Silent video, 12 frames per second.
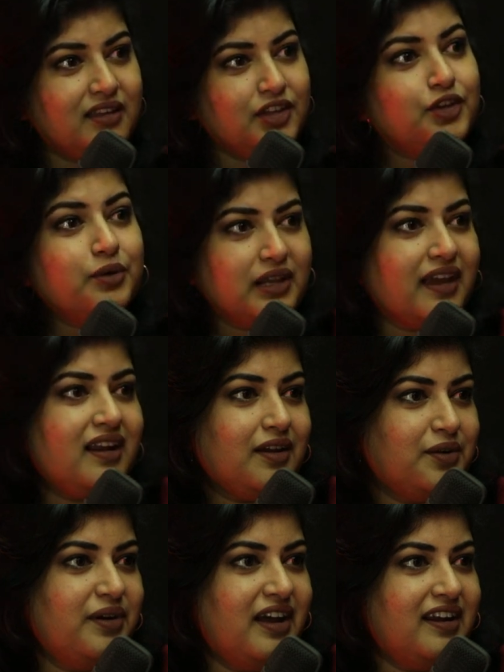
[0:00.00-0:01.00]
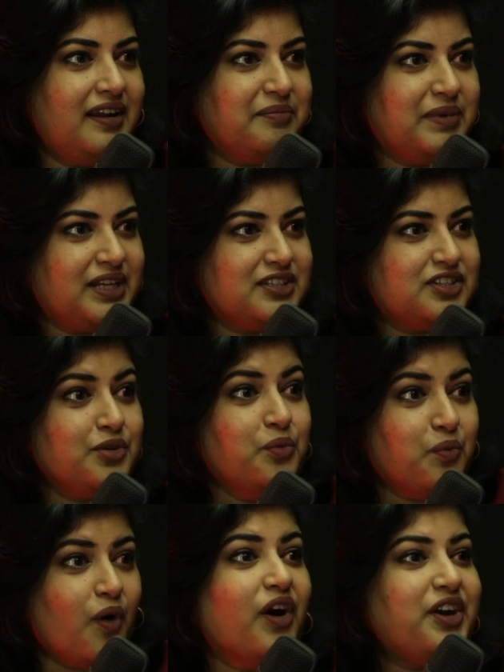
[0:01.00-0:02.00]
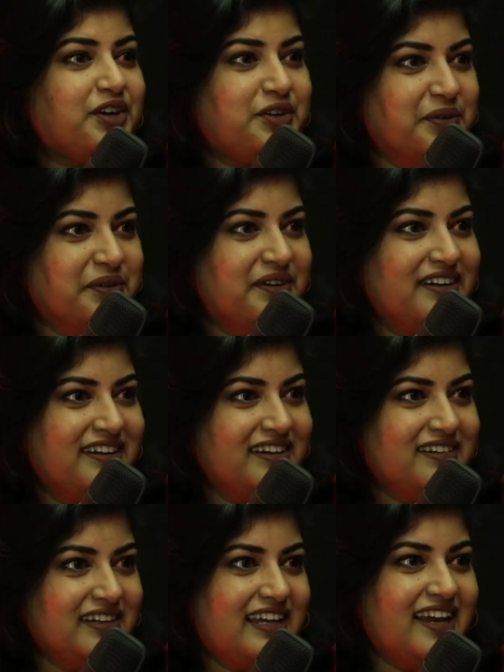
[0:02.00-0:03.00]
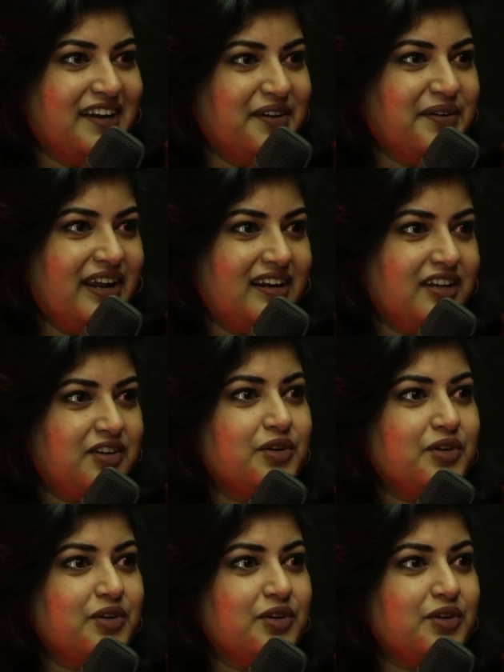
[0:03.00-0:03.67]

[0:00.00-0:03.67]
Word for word: you'll get good at it because you want to get good at it.